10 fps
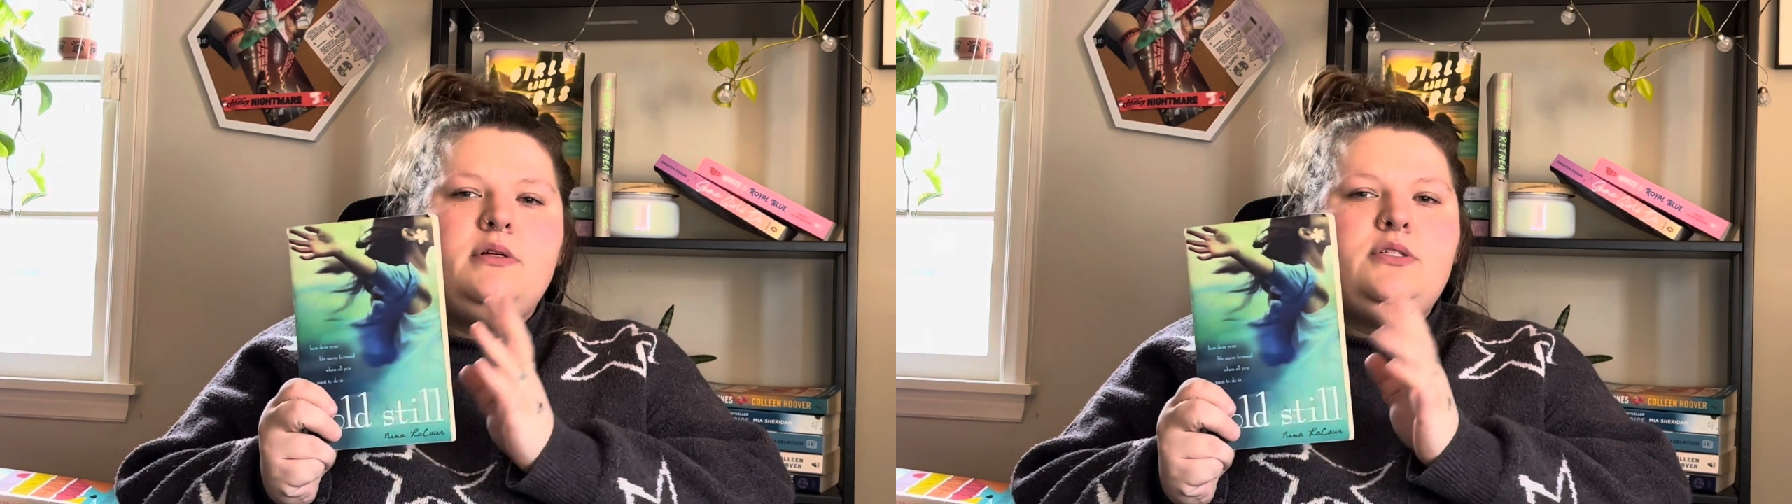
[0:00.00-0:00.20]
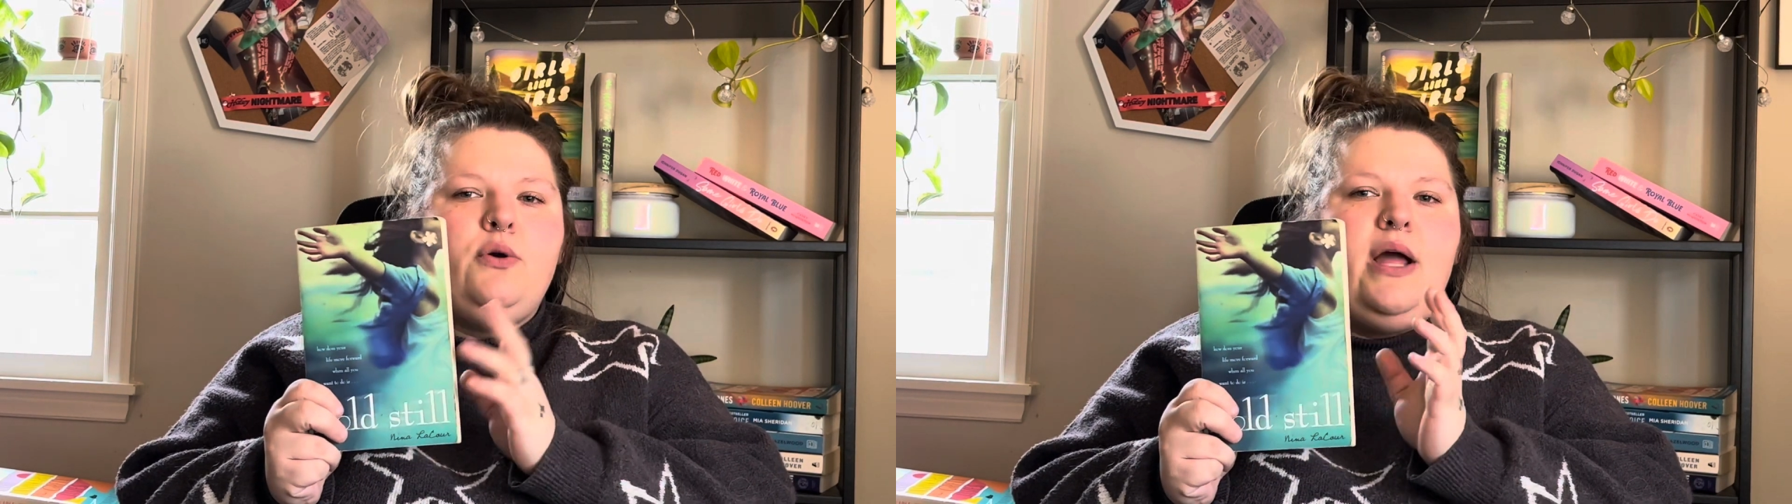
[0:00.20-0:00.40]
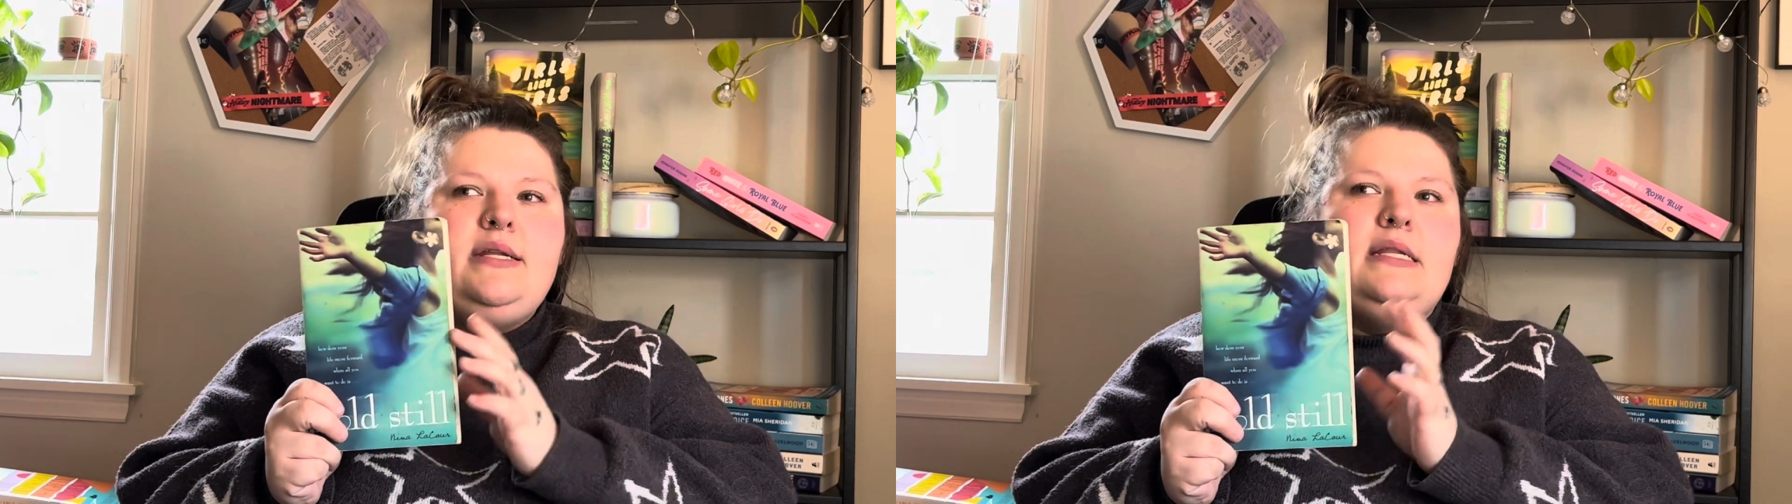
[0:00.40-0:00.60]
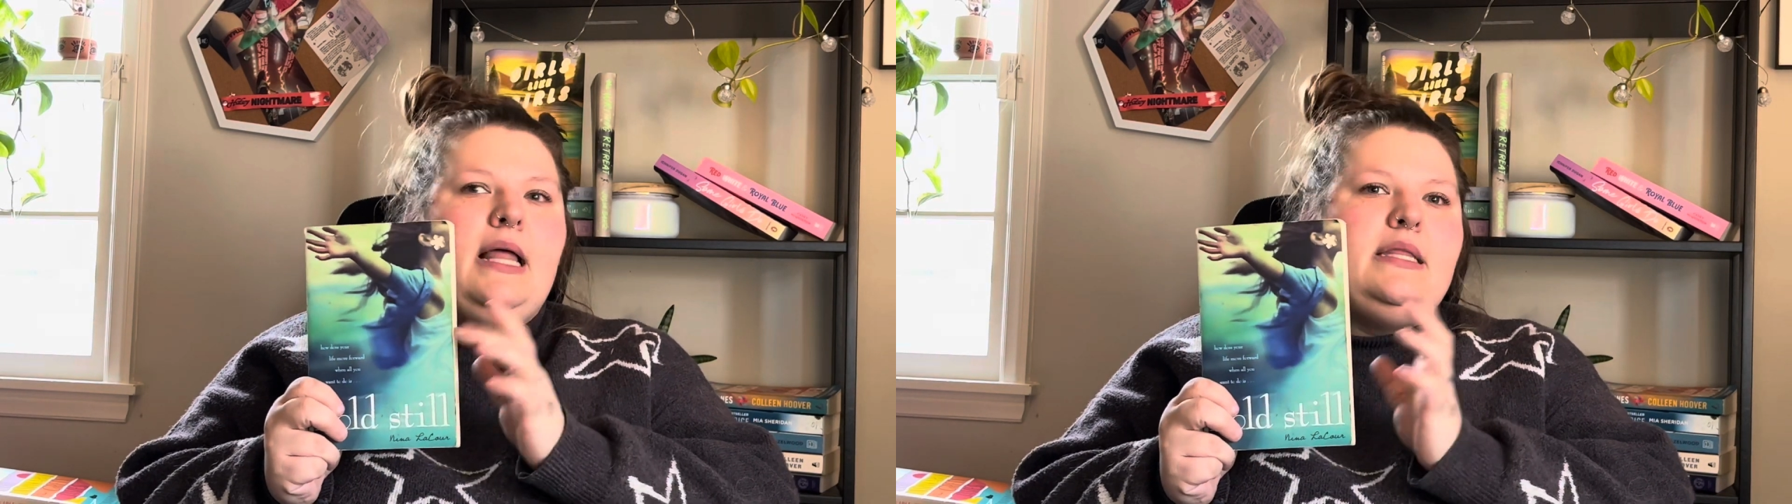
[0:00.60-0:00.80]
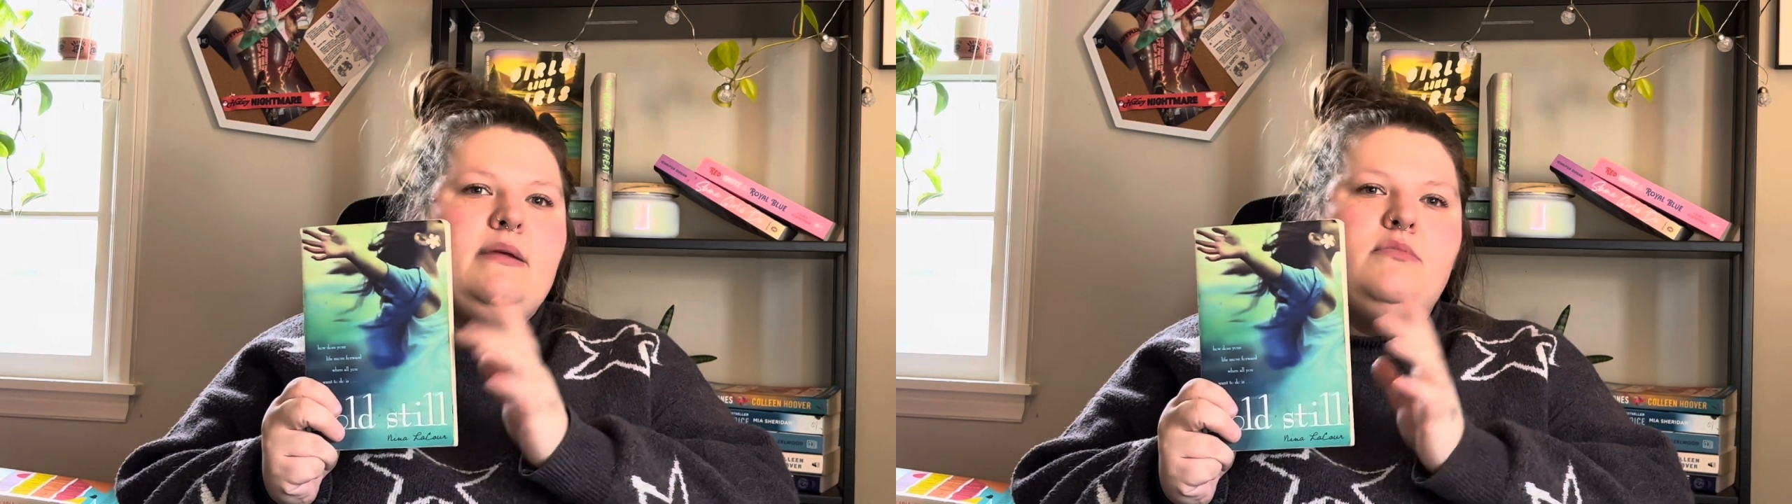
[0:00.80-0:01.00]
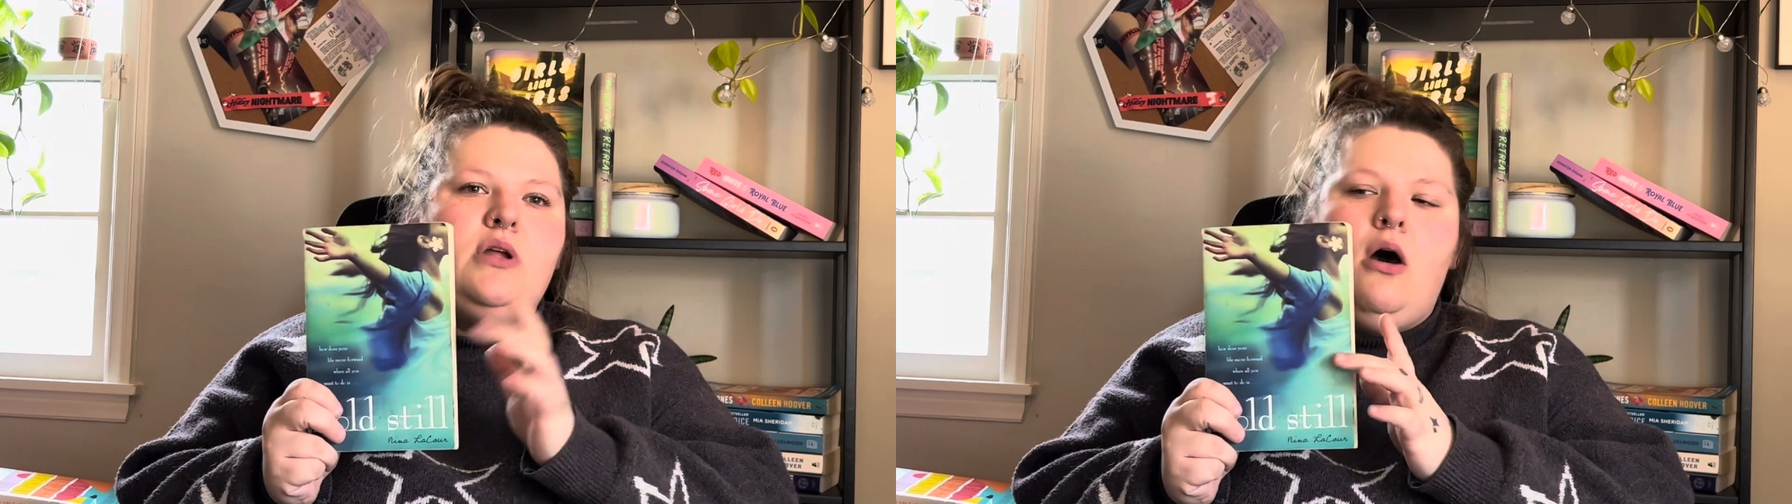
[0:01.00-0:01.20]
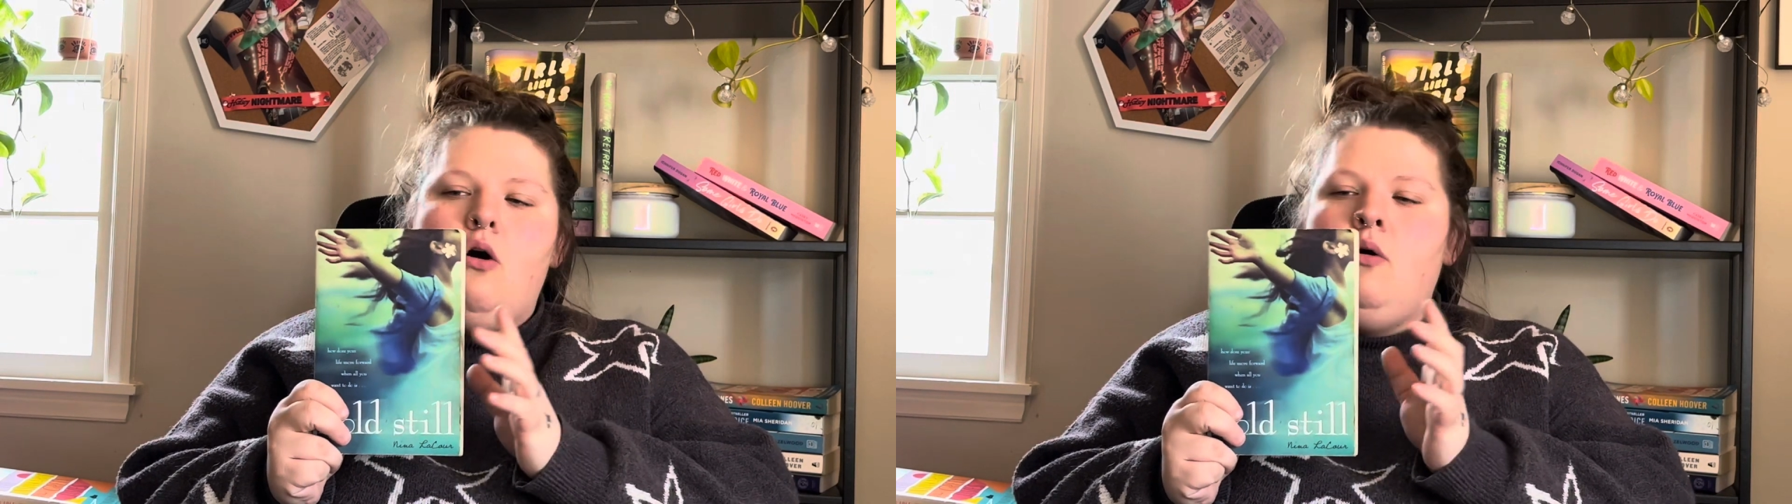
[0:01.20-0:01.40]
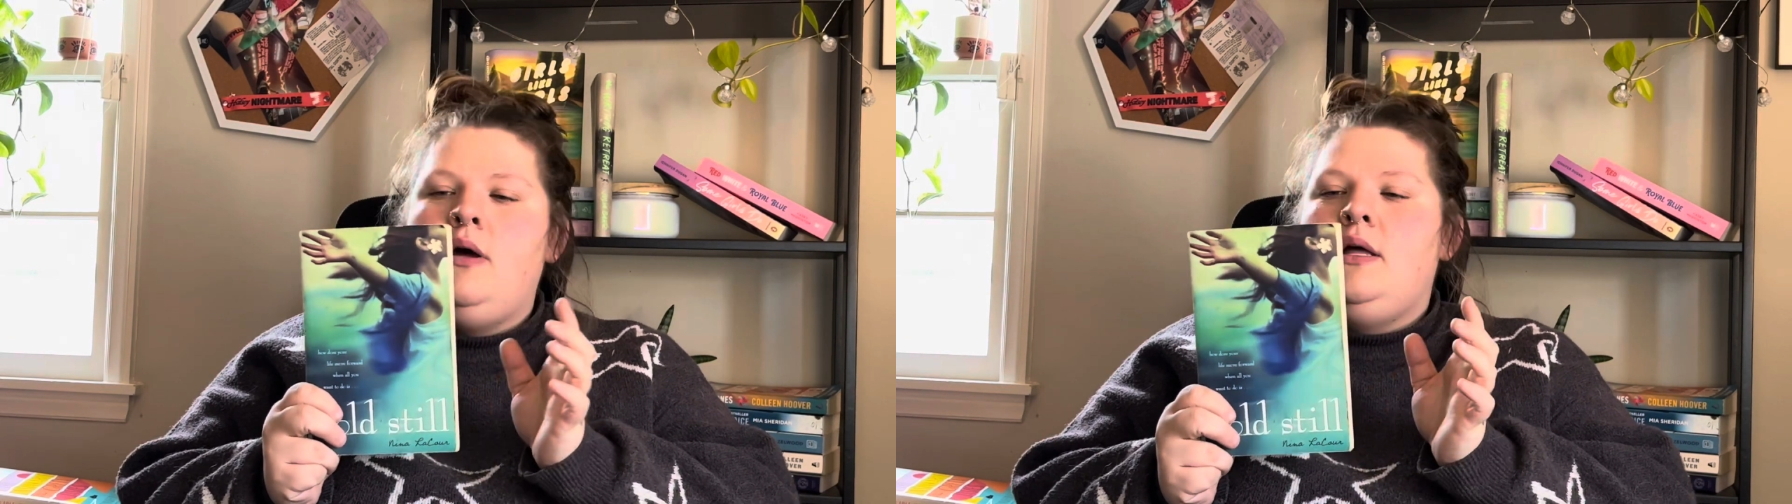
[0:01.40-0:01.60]
so I did let them
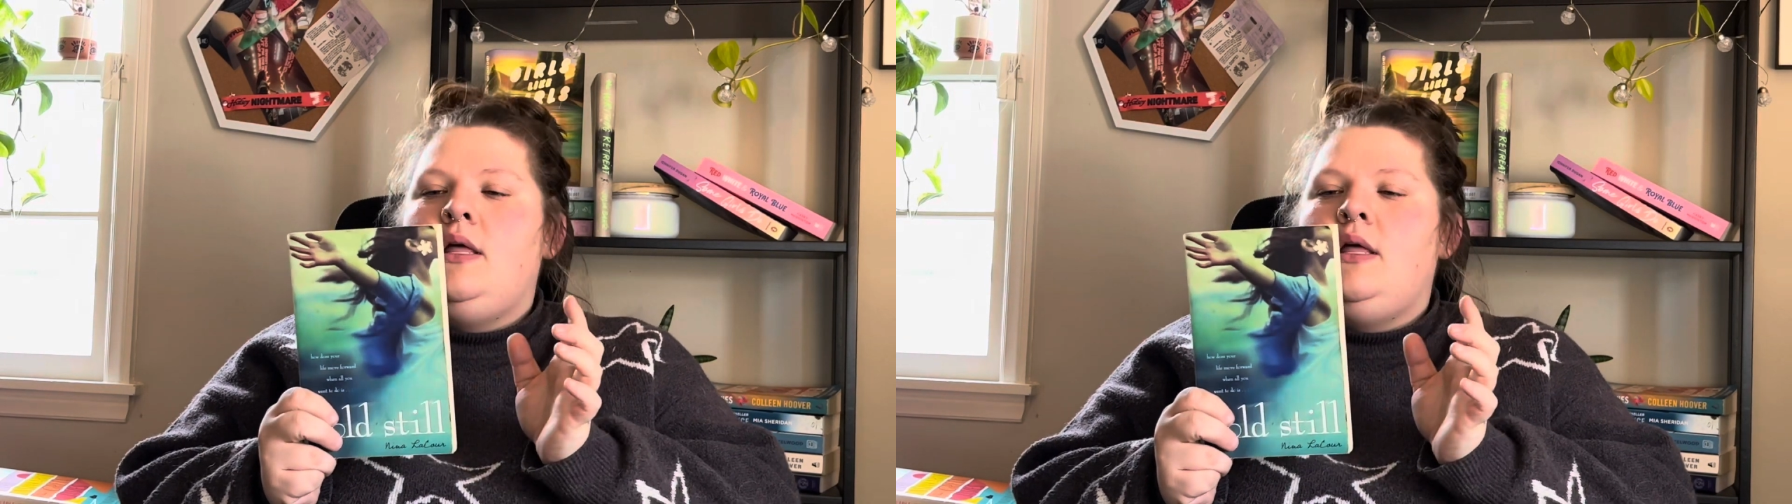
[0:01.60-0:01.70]
know